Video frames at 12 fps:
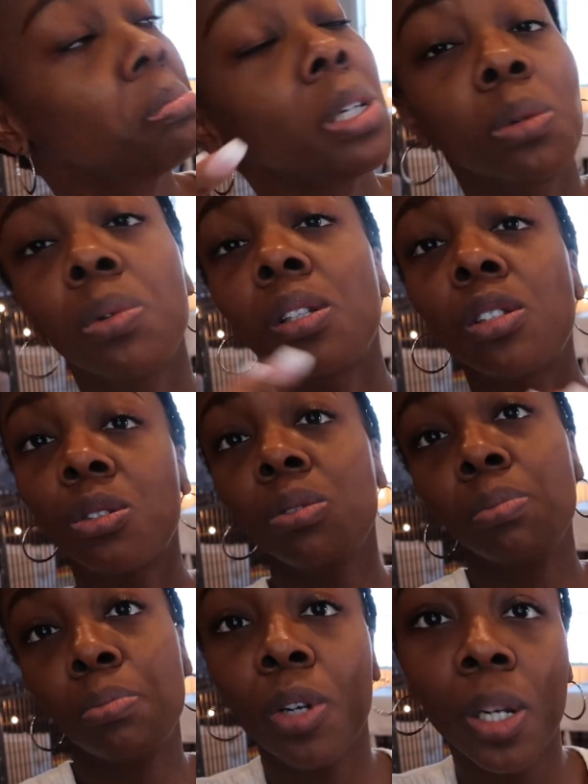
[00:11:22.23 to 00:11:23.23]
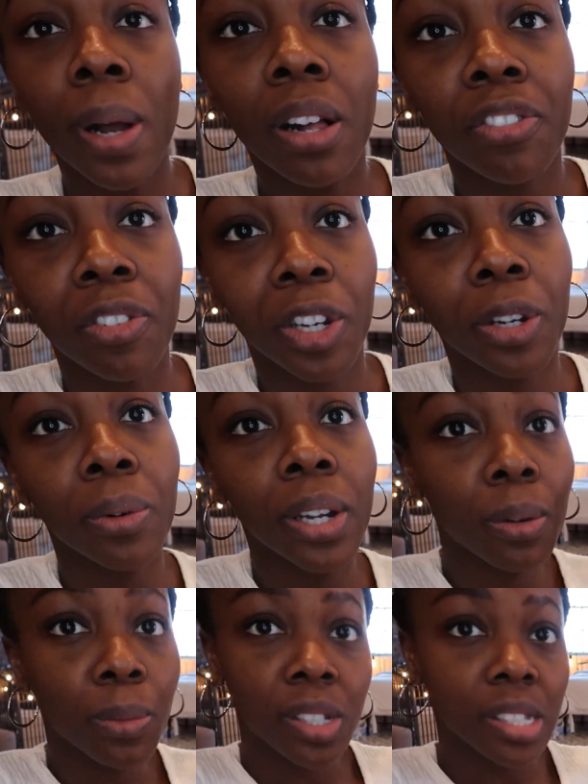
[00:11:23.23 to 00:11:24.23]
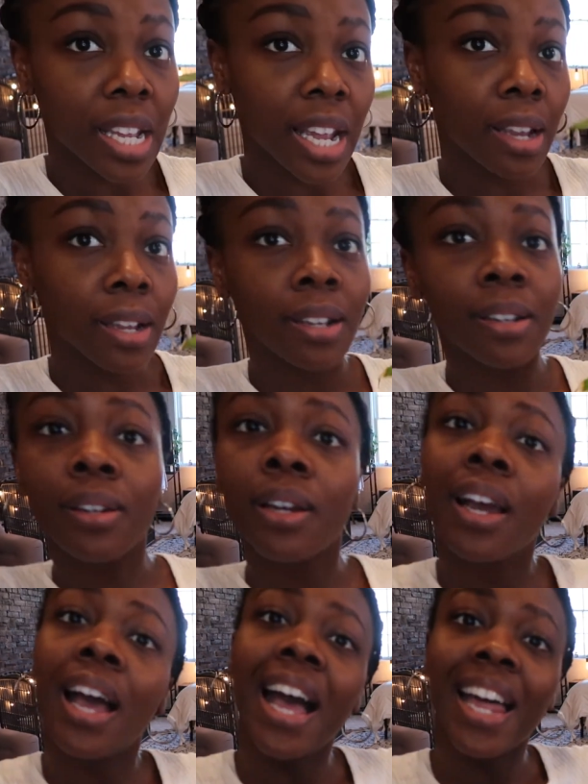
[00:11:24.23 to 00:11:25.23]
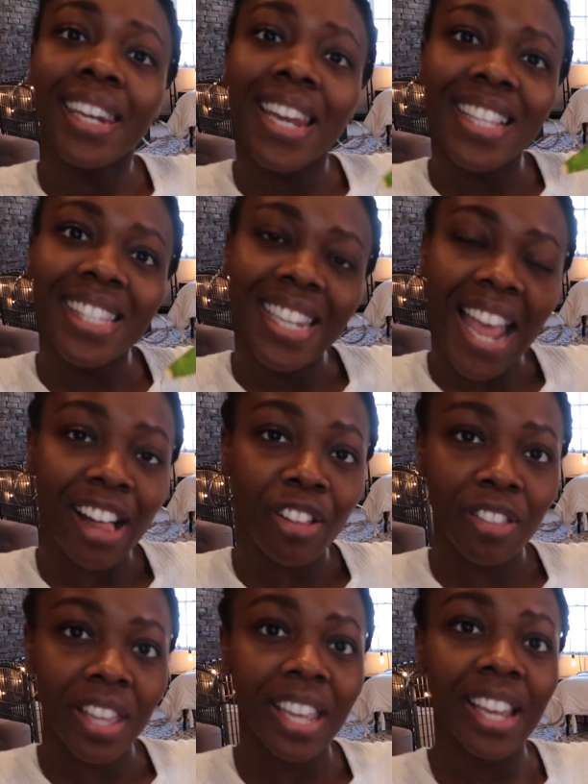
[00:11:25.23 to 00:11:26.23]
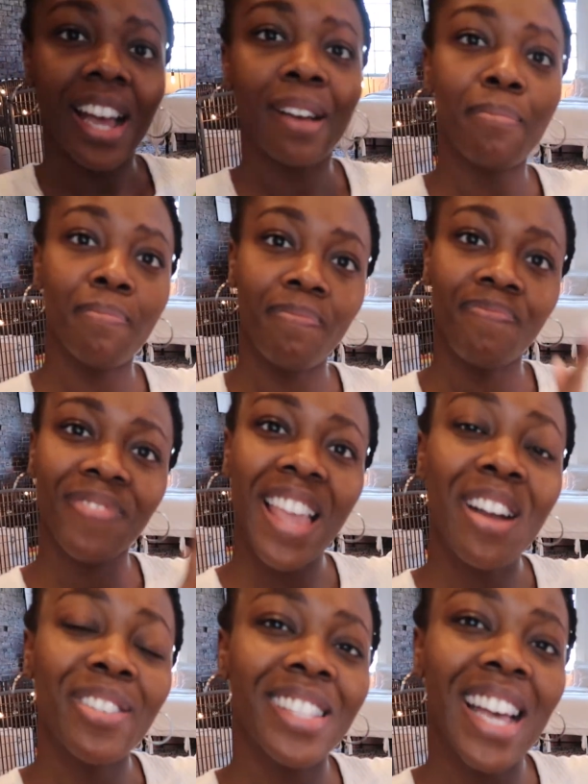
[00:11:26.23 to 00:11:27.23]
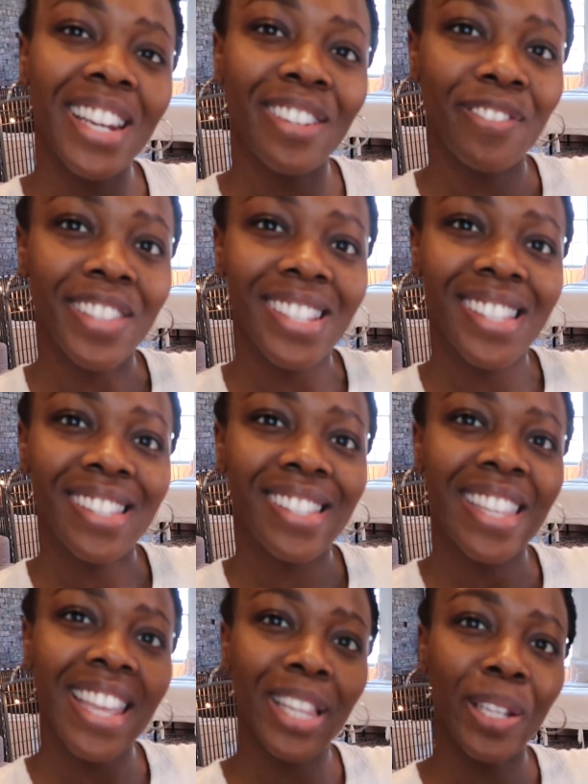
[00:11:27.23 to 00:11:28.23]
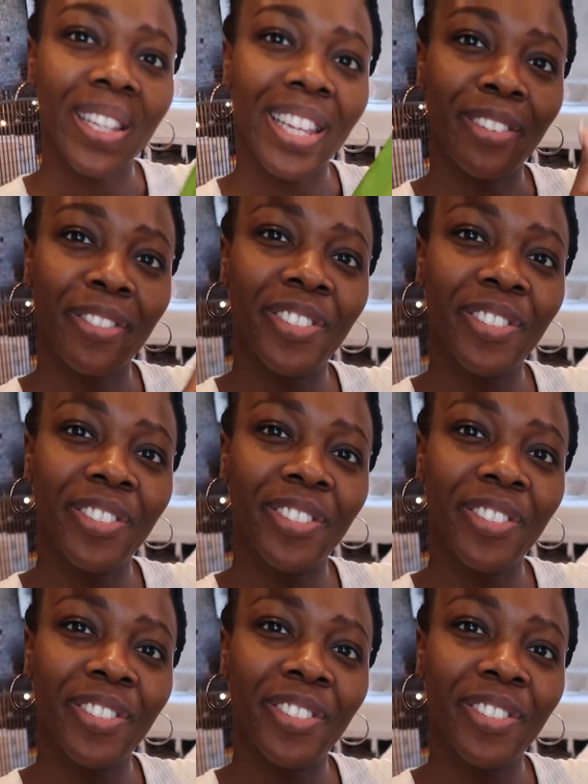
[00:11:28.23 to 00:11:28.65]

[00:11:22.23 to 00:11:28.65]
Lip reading: do pretty well for you, and it will stay nice and healthy outside of this yellow leaf.